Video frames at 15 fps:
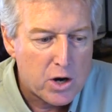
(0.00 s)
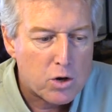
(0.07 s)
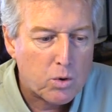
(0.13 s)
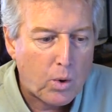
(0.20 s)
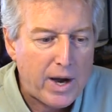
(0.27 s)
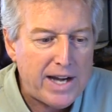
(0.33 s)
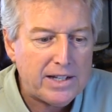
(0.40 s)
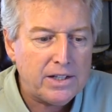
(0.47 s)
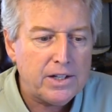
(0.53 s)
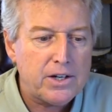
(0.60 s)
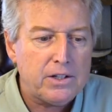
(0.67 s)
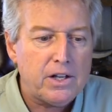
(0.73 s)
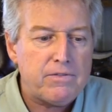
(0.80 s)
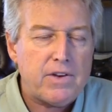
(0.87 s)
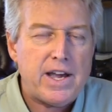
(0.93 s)
Great
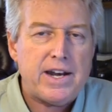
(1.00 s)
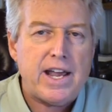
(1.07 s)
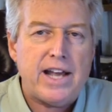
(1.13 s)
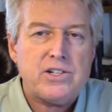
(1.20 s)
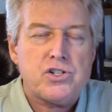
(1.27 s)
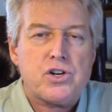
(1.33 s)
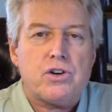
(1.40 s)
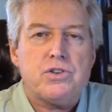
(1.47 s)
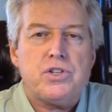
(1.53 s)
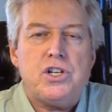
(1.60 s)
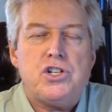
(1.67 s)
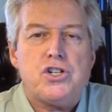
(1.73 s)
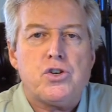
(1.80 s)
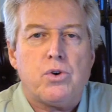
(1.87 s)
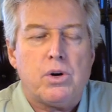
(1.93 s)
little event at Jersey
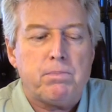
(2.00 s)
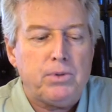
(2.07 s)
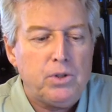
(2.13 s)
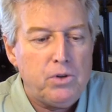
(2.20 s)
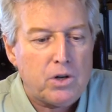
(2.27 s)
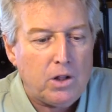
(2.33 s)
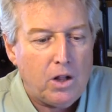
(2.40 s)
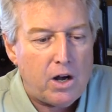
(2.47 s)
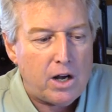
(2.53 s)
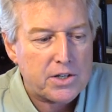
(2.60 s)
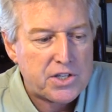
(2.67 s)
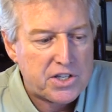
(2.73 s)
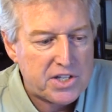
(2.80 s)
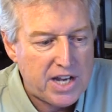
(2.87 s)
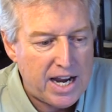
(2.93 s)
Shore Blue Claw
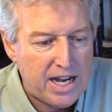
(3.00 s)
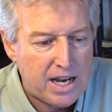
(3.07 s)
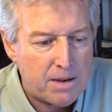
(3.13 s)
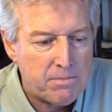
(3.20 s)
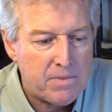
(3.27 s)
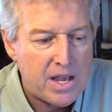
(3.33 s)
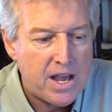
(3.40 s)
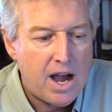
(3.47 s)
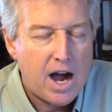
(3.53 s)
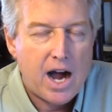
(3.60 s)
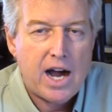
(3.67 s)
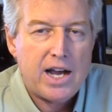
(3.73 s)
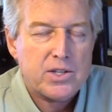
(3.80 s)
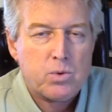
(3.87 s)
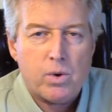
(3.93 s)
Stadium.
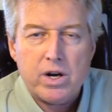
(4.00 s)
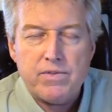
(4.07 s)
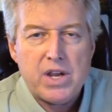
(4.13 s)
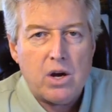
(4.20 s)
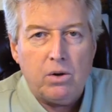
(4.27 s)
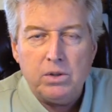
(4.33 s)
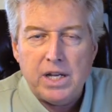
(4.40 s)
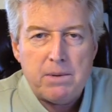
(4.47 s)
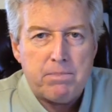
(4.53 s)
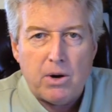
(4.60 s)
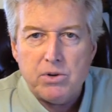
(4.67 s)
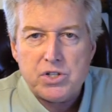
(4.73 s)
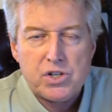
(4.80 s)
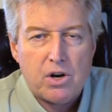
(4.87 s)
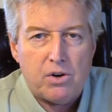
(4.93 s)
It's one of the only
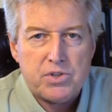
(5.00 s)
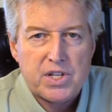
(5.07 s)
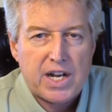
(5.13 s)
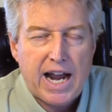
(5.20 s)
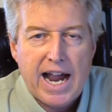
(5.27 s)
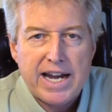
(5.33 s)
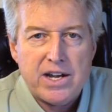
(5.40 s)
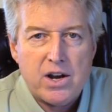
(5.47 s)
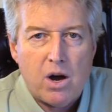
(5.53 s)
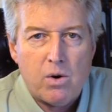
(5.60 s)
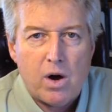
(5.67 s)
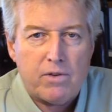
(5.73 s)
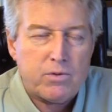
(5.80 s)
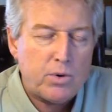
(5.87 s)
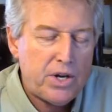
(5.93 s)
boat shows that I
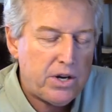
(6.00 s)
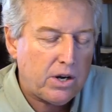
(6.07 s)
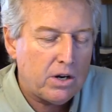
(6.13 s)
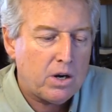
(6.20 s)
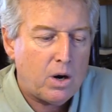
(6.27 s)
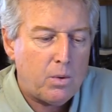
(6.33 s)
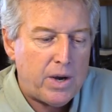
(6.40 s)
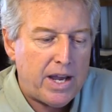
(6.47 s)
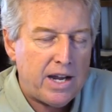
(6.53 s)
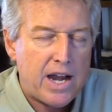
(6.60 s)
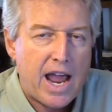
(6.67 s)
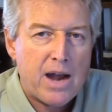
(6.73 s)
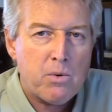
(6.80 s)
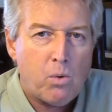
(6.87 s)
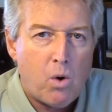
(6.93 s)
know of where you can go in
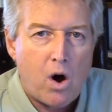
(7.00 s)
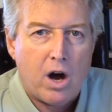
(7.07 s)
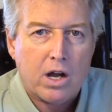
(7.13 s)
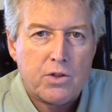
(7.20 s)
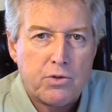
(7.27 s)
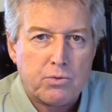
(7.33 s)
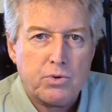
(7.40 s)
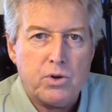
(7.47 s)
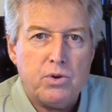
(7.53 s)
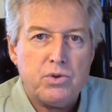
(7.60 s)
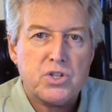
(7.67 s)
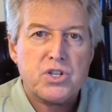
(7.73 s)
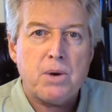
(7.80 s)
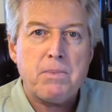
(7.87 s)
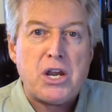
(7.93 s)
and walk through
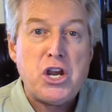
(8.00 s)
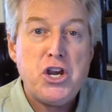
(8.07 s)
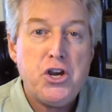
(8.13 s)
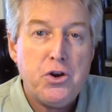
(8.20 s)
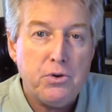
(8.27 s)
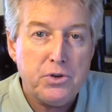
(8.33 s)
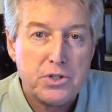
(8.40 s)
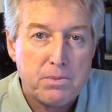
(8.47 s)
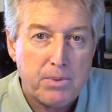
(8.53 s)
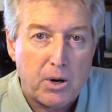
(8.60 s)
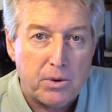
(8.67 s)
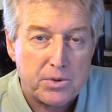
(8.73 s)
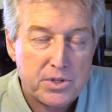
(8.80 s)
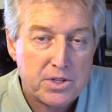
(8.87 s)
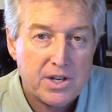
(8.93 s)
some used
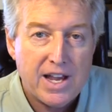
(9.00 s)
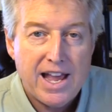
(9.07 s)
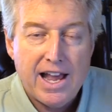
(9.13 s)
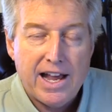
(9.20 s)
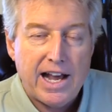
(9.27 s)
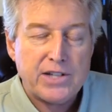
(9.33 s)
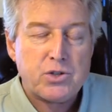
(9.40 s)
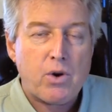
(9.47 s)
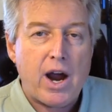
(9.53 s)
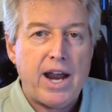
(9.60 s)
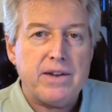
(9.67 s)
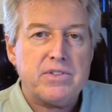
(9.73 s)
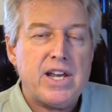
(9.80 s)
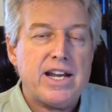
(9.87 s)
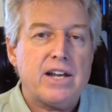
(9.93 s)
boats. That's
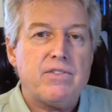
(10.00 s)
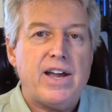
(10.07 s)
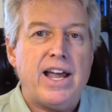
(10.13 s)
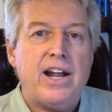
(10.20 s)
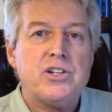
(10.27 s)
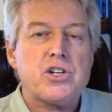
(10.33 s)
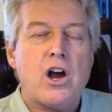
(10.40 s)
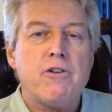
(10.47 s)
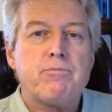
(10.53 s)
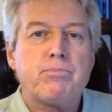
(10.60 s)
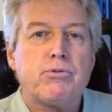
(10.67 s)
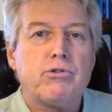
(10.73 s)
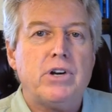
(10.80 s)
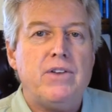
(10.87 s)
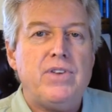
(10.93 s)
right. Take advantage of
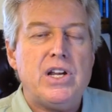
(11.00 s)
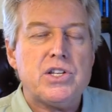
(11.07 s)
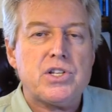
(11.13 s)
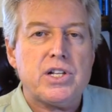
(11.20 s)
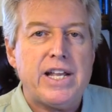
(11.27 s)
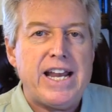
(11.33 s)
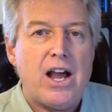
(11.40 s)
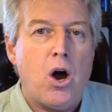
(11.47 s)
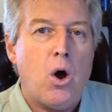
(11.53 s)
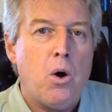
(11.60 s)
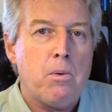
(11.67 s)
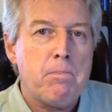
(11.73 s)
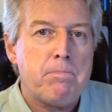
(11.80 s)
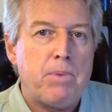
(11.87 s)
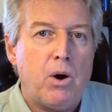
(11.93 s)
previously
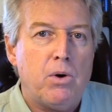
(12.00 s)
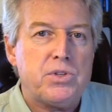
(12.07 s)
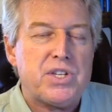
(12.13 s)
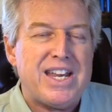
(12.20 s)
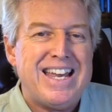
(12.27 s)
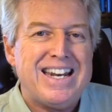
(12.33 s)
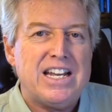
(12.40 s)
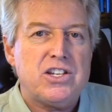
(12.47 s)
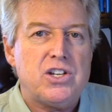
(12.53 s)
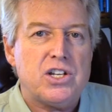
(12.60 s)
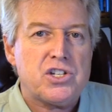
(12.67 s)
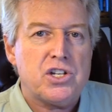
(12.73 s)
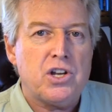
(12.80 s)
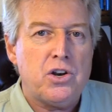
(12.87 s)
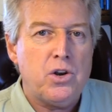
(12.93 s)
owned boats in
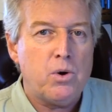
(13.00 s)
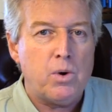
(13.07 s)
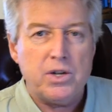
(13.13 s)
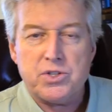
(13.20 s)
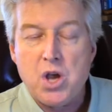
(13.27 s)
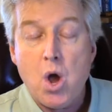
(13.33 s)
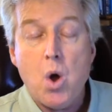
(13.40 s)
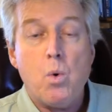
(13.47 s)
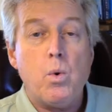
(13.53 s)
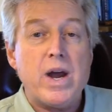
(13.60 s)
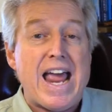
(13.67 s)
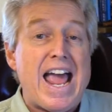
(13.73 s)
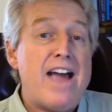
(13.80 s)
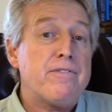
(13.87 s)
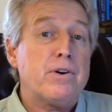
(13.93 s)
addition to new ones.
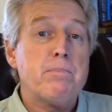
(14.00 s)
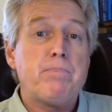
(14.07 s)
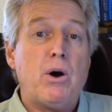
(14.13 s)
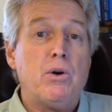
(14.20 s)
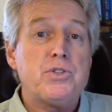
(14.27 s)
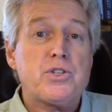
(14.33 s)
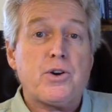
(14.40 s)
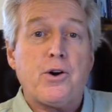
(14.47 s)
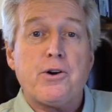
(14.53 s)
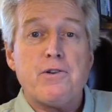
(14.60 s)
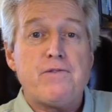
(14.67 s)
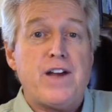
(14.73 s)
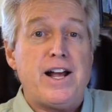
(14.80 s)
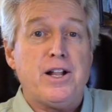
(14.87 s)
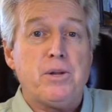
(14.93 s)
Whatever boats are
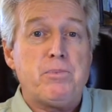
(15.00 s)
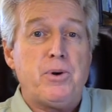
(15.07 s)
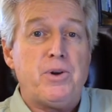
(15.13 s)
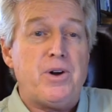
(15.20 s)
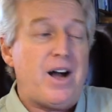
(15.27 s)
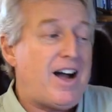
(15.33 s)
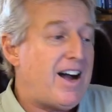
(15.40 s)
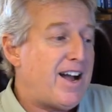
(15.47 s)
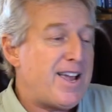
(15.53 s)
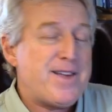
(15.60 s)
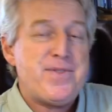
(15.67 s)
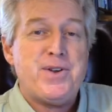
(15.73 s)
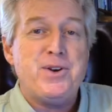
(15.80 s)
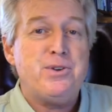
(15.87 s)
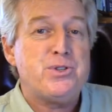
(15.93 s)
available
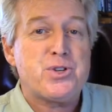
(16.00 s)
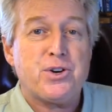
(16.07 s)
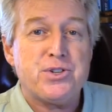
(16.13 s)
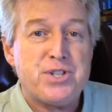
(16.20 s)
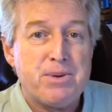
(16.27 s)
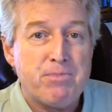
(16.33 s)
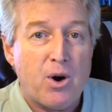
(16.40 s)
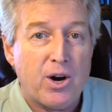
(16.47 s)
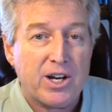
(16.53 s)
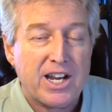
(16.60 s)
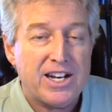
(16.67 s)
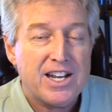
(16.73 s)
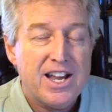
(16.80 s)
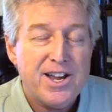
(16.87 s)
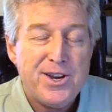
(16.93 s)
in the New Jersey
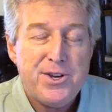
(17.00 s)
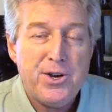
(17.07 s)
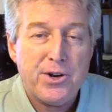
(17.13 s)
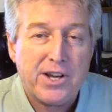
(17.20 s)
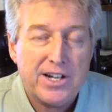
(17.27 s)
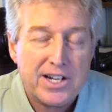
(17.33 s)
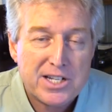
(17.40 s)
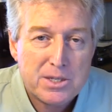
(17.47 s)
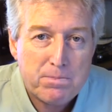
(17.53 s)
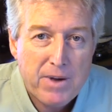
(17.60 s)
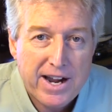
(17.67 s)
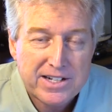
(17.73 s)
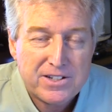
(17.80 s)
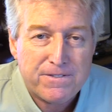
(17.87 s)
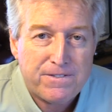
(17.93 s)
market, you can
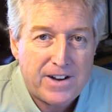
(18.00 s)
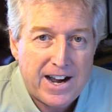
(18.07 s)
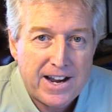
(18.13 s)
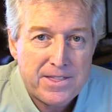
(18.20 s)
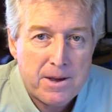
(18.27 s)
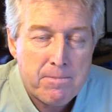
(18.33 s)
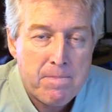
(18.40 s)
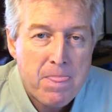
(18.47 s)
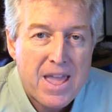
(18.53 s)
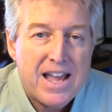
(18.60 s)
expect to find them